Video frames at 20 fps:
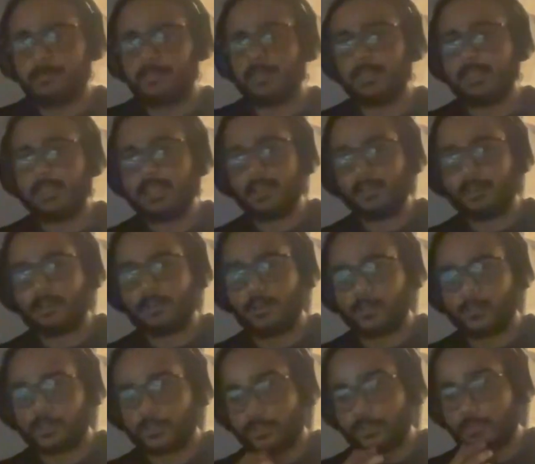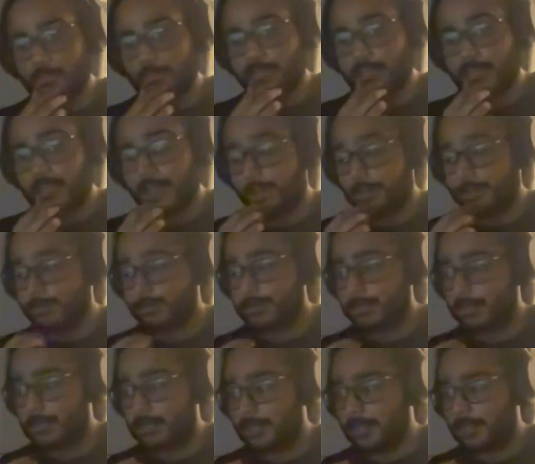But then also we have
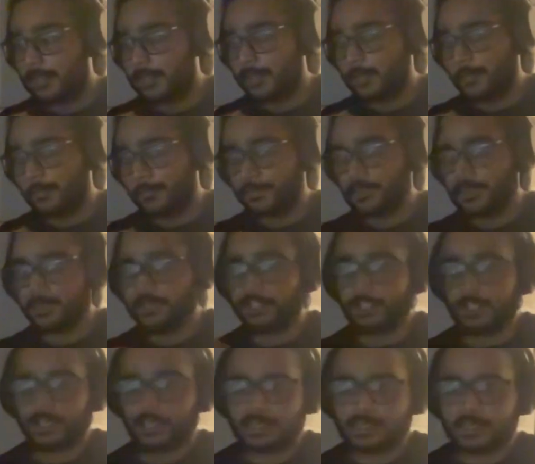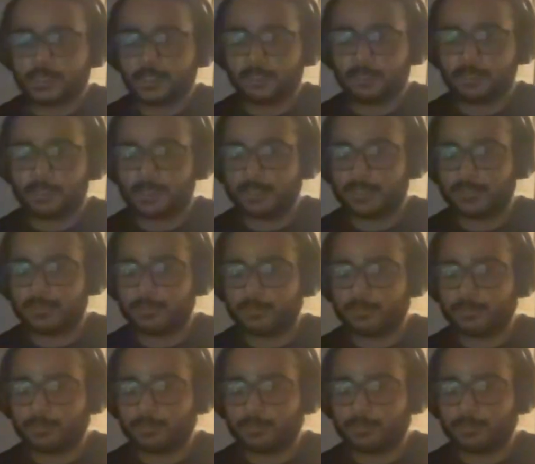the GIS part.